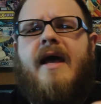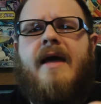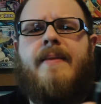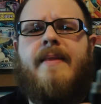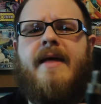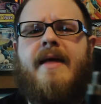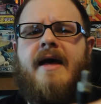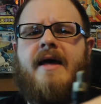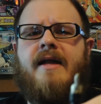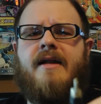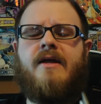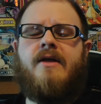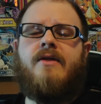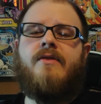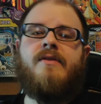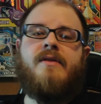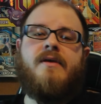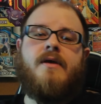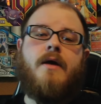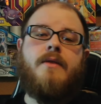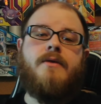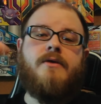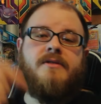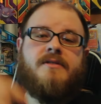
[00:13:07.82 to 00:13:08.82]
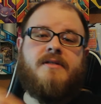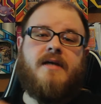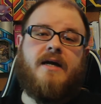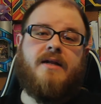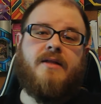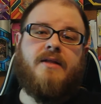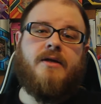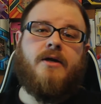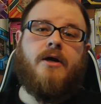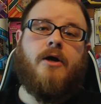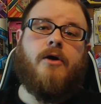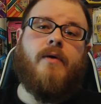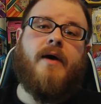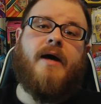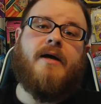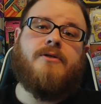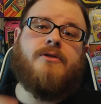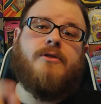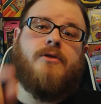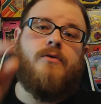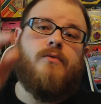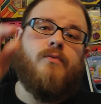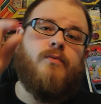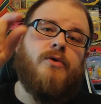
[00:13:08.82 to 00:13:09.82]
then the other side of the
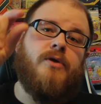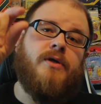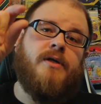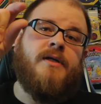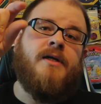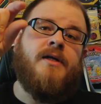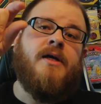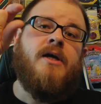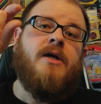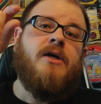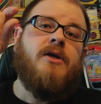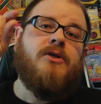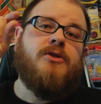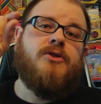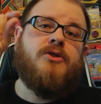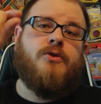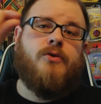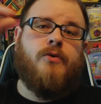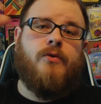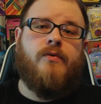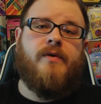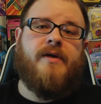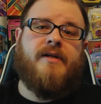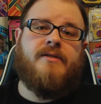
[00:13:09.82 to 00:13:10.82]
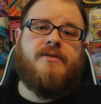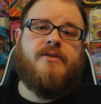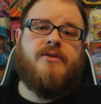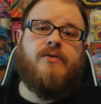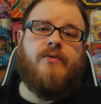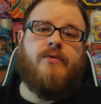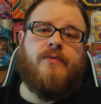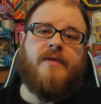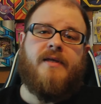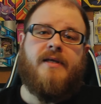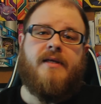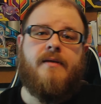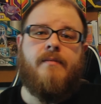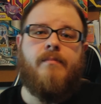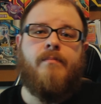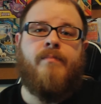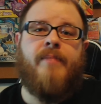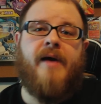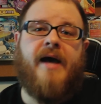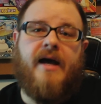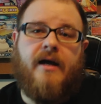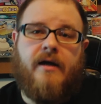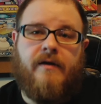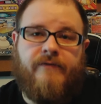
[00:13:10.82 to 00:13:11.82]
coaxial would screw into the
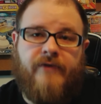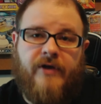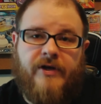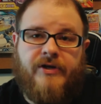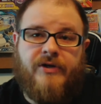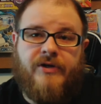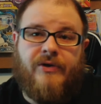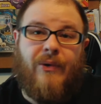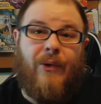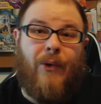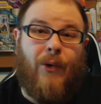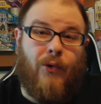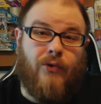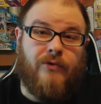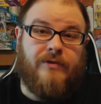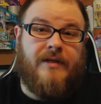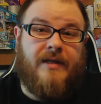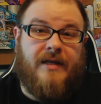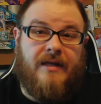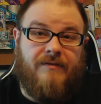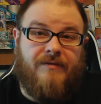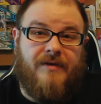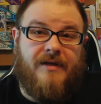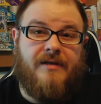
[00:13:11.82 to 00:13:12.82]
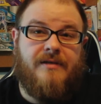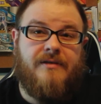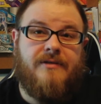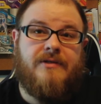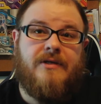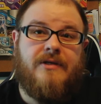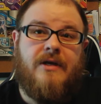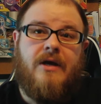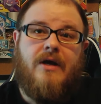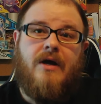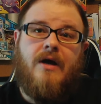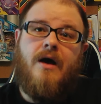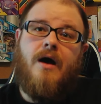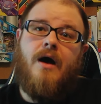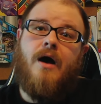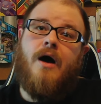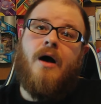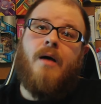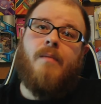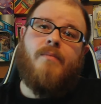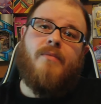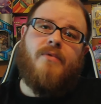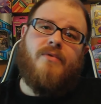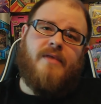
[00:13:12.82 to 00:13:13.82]
back of like your old TVs.
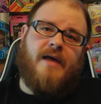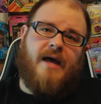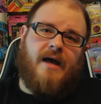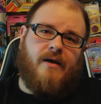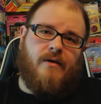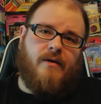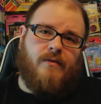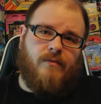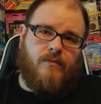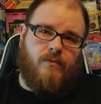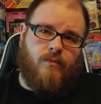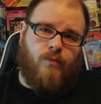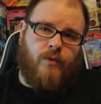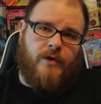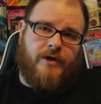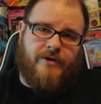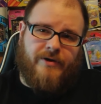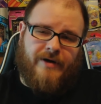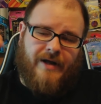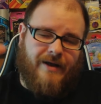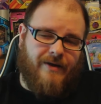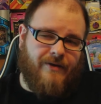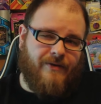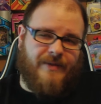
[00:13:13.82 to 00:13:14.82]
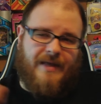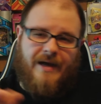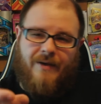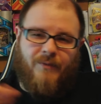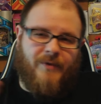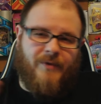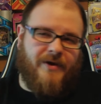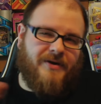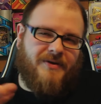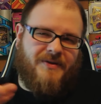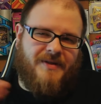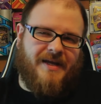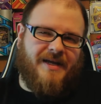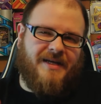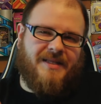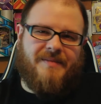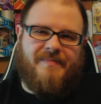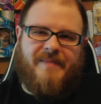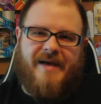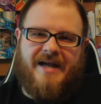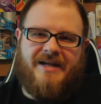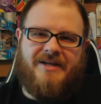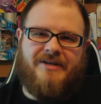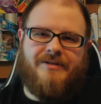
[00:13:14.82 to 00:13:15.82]
That weird thing in the
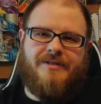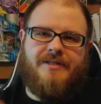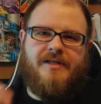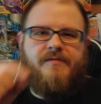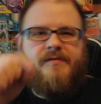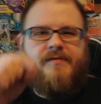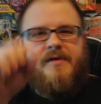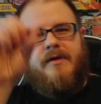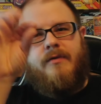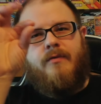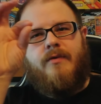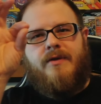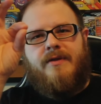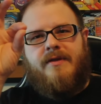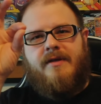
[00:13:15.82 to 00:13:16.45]
back of your TV